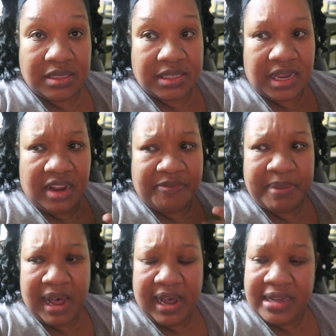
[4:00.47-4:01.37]
set of
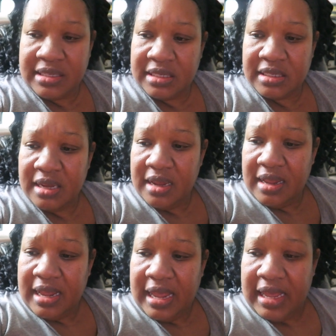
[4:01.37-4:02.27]
pots
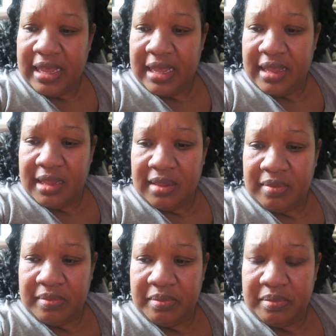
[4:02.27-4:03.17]

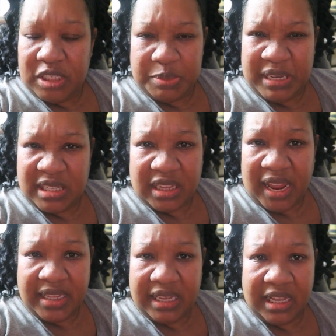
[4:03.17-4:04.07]
and just because I
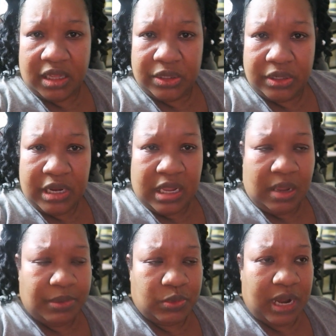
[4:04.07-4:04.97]
liked the color.
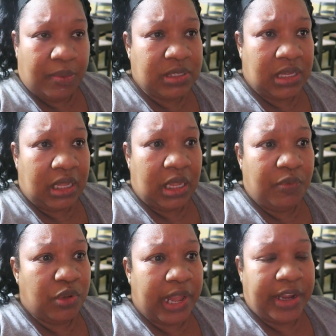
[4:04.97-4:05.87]
It was when I was in
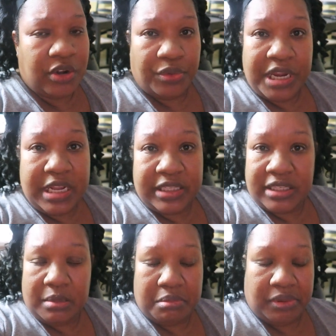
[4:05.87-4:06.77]
love with like greens
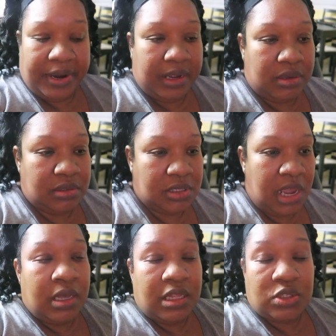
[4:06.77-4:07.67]
and browns.
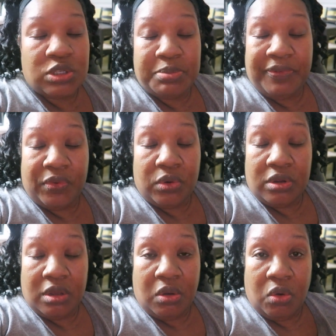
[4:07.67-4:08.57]
This was before
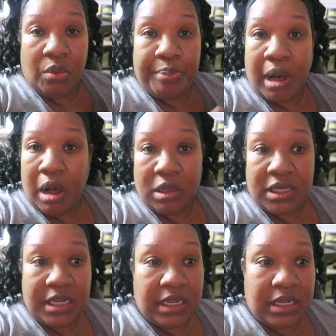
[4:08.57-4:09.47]
the whole Paula
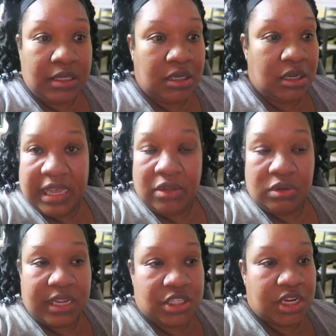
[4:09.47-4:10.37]
Deen
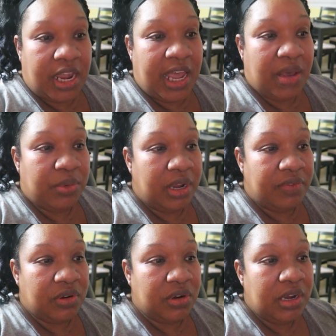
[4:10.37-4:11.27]
scandal that she had,
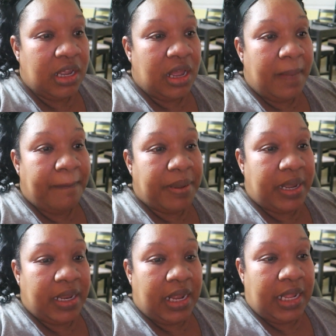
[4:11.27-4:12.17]
whatever.
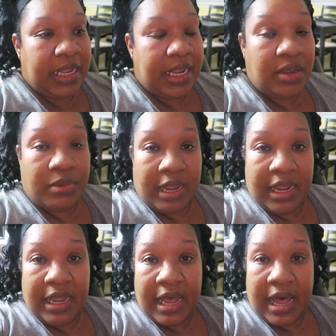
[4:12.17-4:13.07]
But
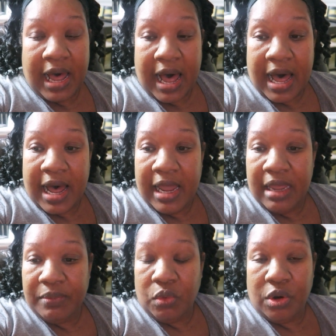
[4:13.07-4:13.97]
anyway, I
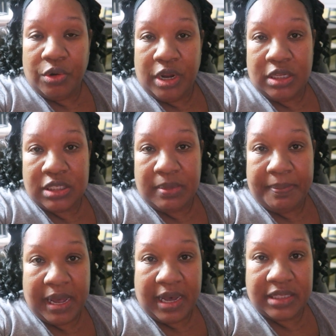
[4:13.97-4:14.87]
am ordering some
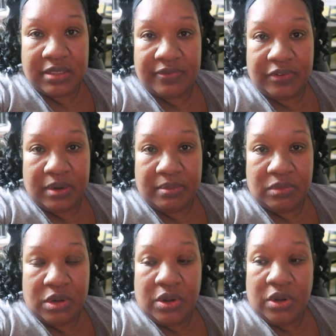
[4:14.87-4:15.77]
pots from
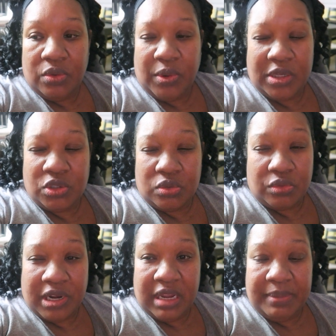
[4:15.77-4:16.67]
Rachael
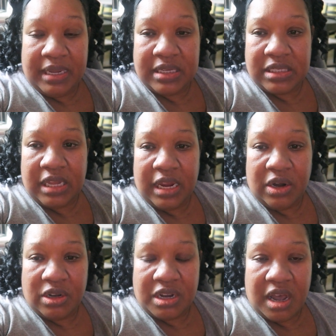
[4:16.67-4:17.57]
Ray because
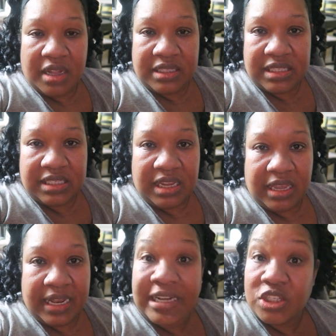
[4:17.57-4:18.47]
they're
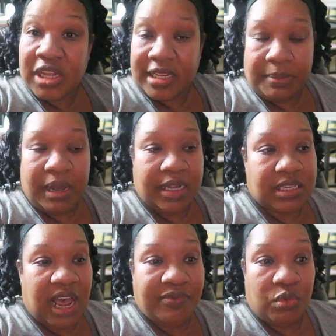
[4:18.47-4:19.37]
non-stick and I just like the pots.
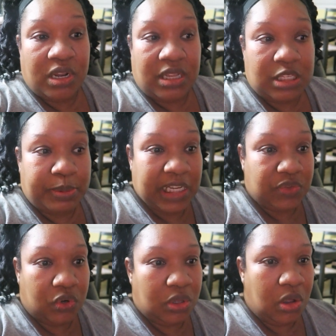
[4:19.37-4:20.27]
I've wanted these pots
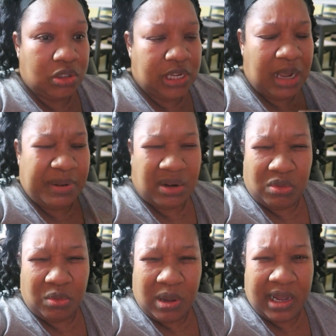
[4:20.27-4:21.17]
for a long time and I
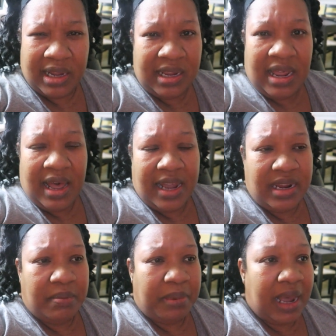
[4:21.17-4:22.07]
don't know why I
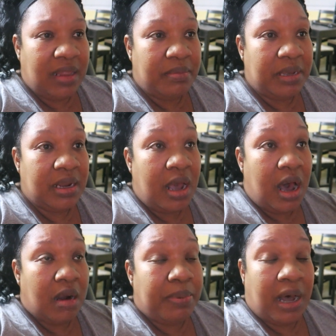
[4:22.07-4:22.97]
didn't buy them but
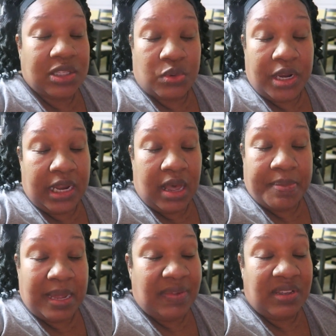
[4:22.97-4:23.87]
our pots right now
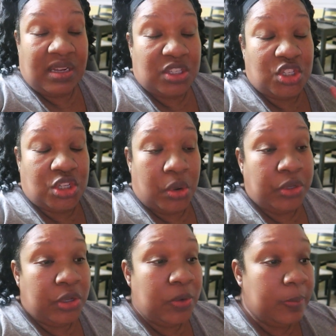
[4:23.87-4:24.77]
I'm not even going to show
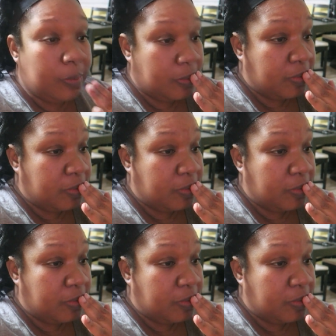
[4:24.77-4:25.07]
you